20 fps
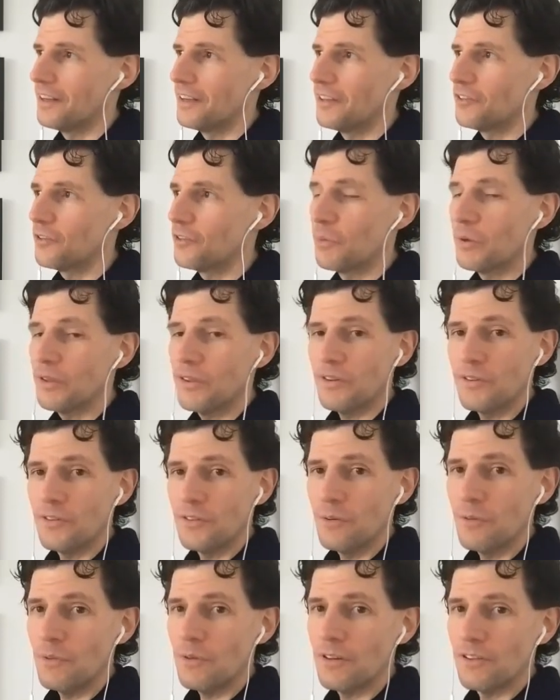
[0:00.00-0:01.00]
So what they're
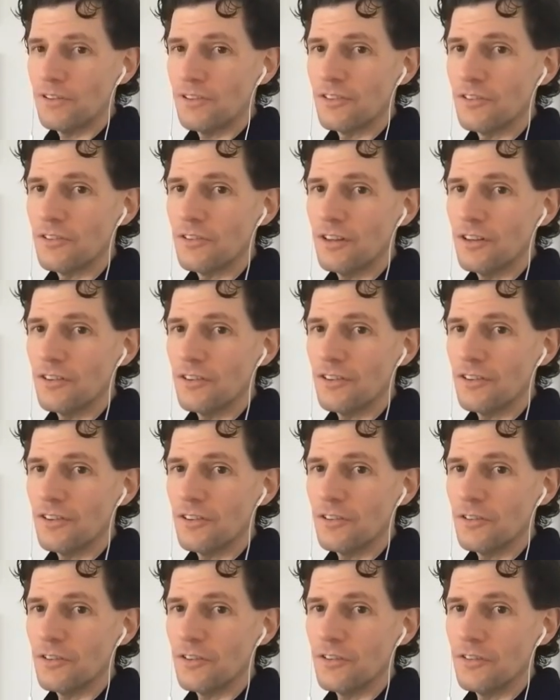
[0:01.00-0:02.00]
doing is
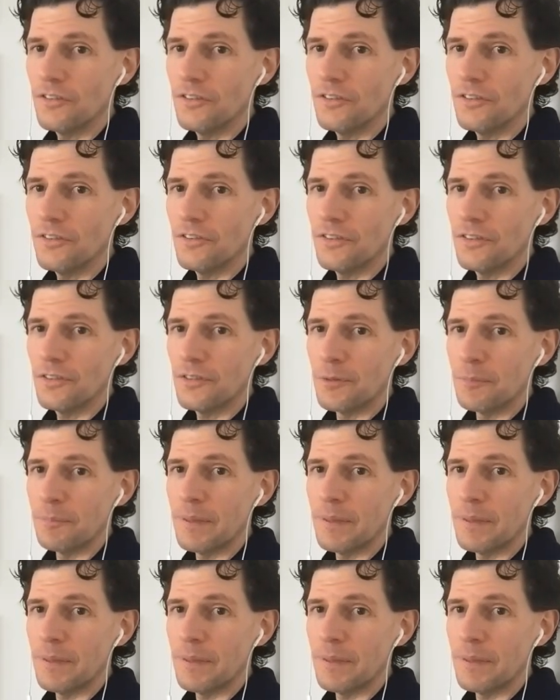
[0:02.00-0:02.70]
they're